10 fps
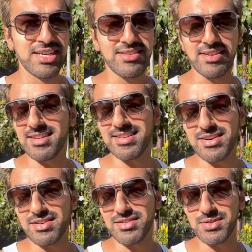So in the
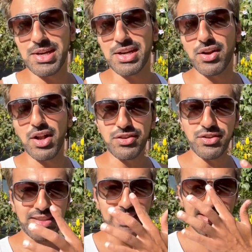central square you'll
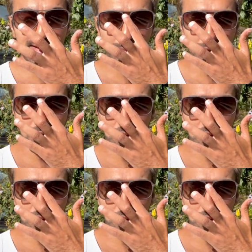also see some,